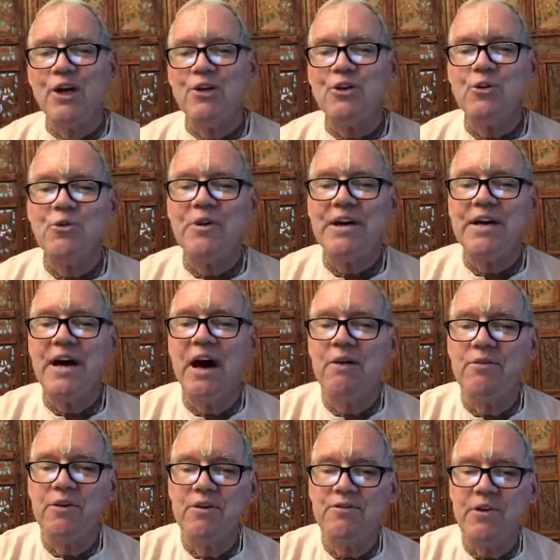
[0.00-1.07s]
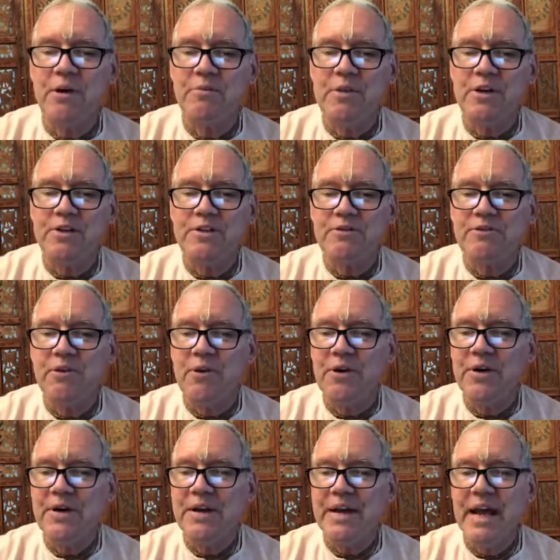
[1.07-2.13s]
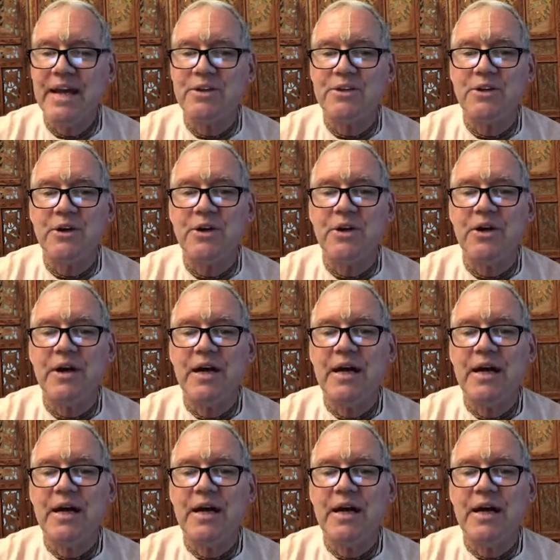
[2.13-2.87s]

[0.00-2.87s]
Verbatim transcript: to recover from this foreign nature.